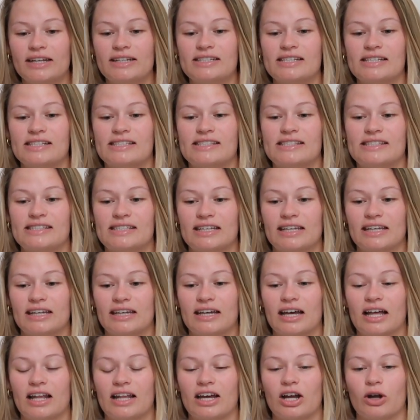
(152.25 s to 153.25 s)
to
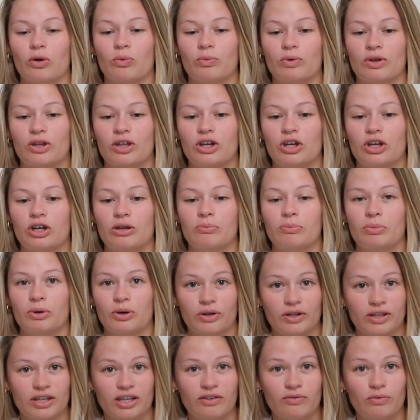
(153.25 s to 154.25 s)
see like a really good
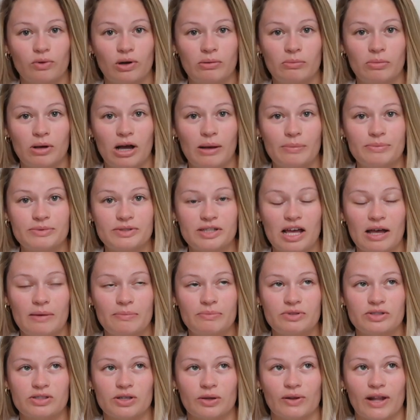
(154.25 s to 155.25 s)
building if one pops
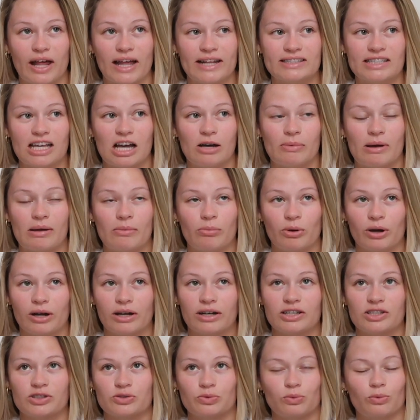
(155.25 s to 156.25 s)
up so that's how my
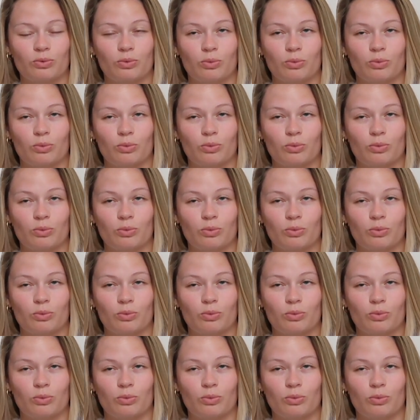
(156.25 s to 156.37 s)
brain is